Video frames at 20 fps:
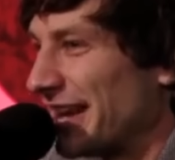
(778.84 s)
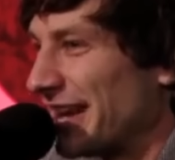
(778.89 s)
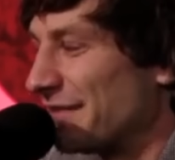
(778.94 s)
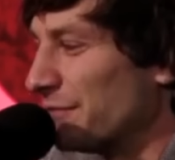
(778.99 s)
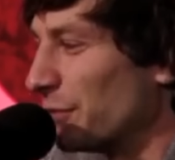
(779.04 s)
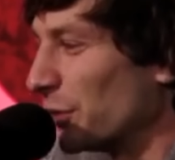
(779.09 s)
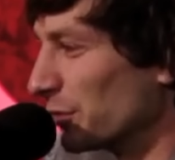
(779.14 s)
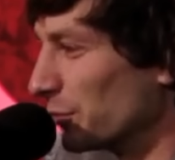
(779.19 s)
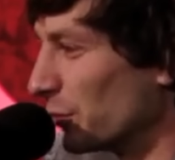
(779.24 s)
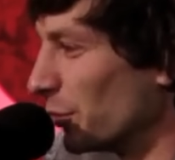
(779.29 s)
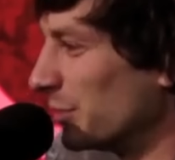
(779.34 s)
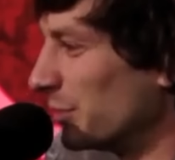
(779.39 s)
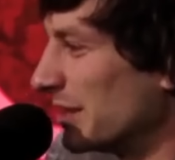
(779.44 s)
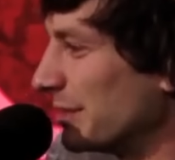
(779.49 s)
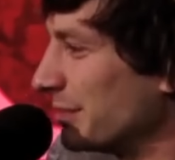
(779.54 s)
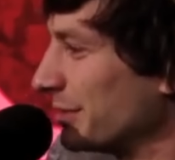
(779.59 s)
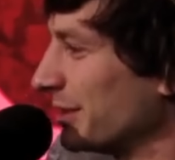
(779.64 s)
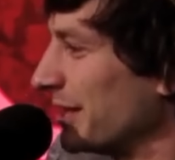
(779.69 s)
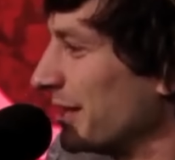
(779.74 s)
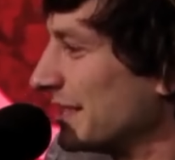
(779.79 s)
I have more and more
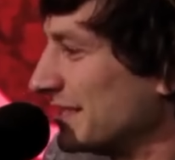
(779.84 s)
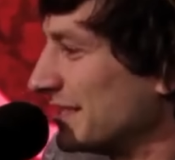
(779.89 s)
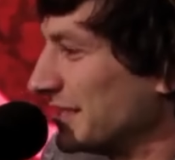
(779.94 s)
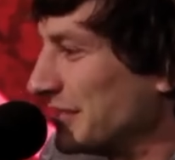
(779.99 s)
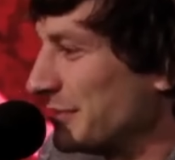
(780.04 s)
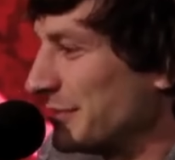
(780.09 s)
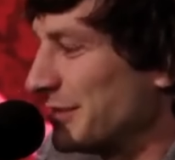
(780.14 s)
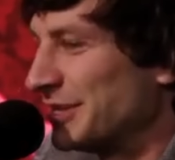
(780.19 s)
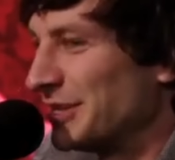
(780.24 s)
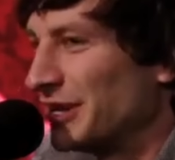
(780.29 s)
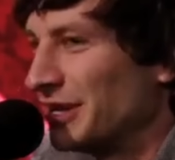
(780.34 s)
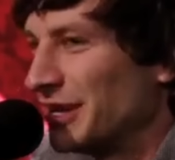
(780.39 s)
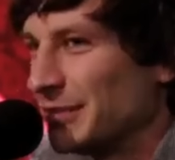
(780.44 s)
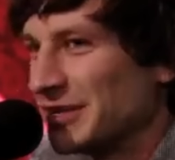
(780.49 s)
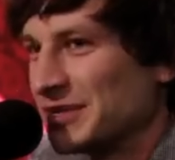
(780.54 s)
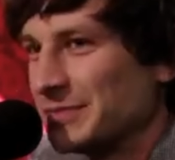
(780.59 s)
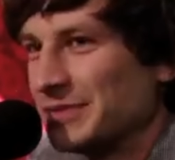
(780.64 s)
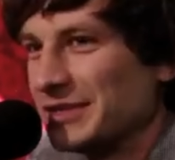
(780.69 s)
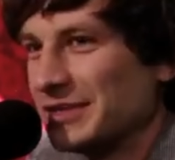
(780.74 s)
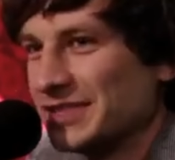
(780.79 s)
people telling me, you know, I
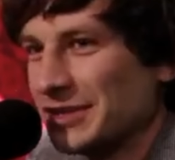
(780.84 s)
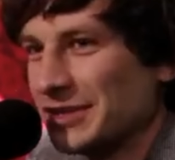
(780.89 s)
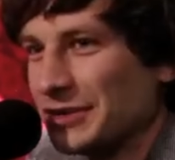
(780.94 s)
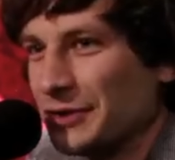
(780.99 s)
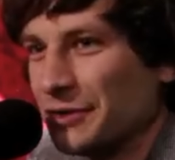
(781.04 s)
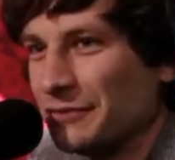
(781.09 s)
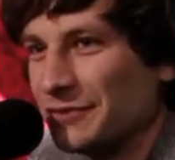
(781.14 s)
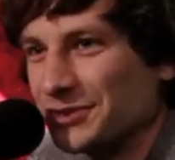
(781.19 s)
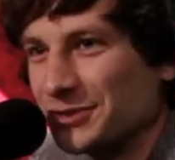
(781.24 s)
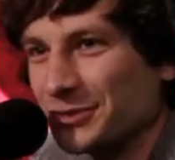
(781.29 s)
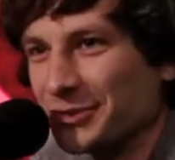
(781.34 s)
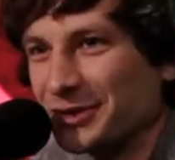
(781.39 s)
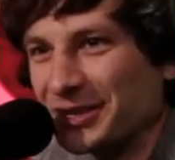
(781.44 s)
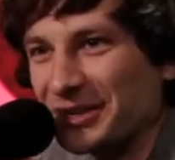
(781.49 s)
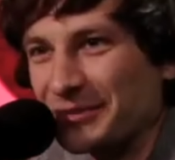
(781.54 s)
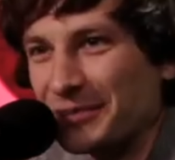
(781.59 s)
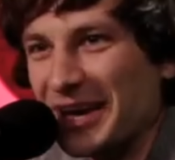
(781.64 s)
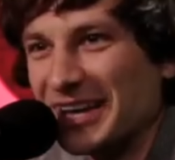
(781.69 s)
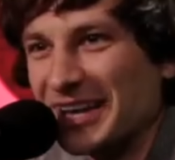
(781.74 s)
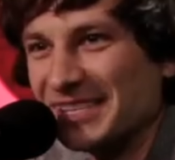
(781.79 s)
must be so overjoyed
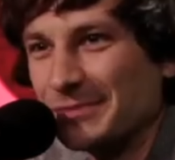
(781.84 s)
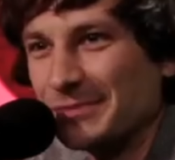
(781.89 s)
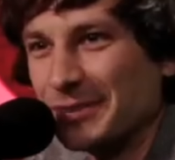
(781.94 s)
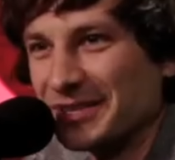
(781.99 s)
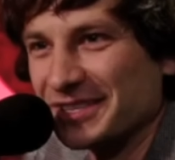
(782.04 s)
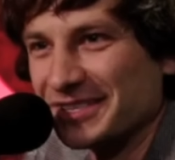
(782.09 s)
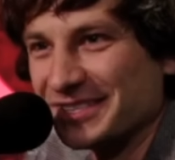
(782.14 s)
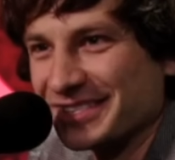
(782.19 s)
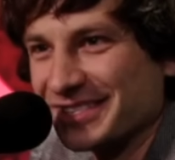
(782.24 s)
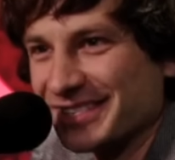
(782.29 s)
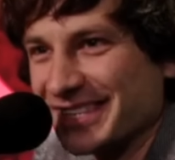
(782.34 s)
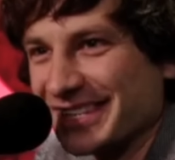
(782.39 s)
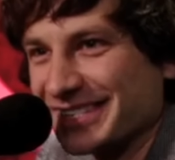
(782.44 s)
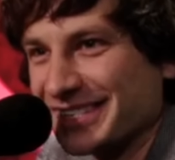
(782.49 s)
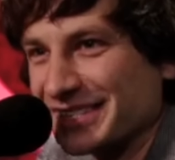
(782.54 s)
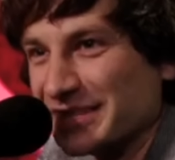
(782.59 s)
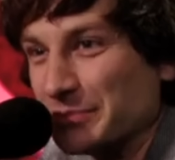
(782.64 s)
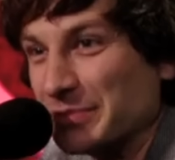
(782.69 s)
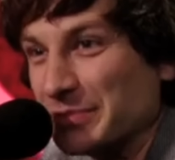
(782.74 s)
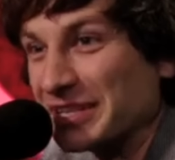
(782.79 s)
and amazed by the
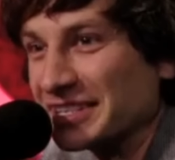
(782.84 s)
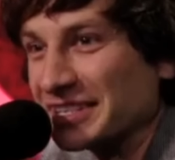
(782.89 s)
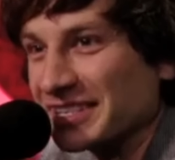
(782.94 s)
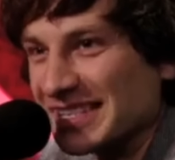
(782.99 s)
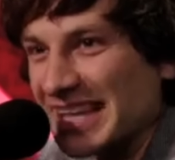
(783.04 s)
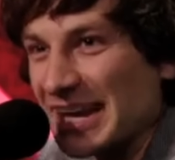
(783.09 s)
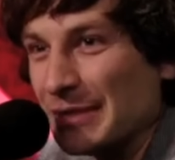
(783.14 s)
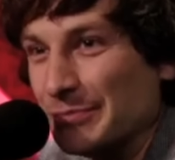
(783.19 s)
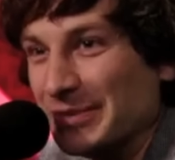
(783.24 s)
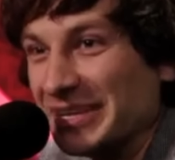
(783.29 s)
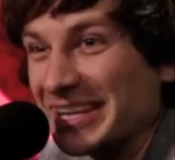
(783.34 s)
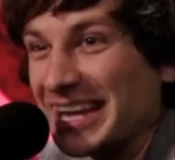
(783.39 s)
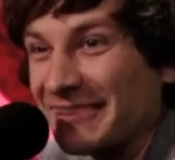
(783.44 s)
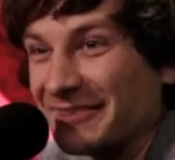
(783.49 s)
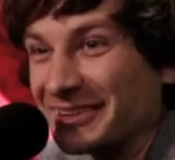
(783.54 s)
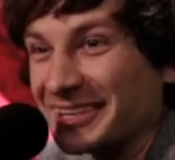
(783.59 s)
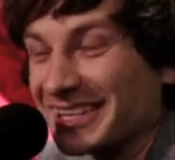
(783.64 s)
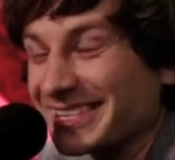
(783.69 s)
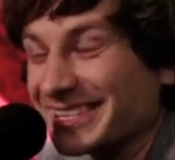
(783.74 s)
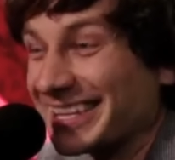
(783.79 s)
success and the bigness, how big
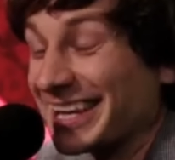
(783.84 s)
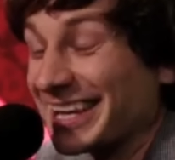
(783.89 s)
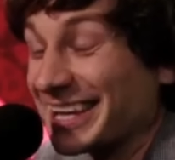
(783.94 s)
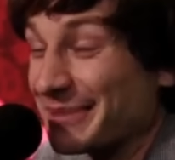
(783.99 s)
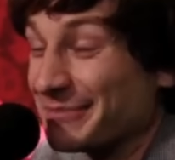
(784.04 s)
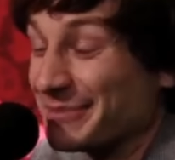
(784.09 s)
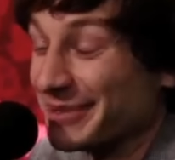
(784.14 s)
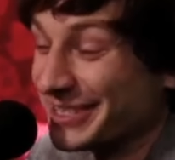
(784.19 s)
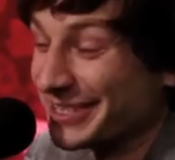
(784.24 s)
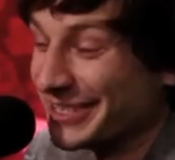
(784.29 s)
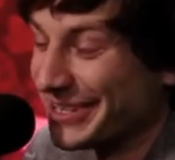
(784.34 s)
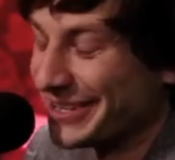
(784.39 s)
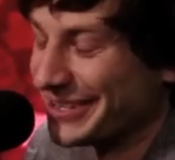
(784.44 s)
everything's getting. But, you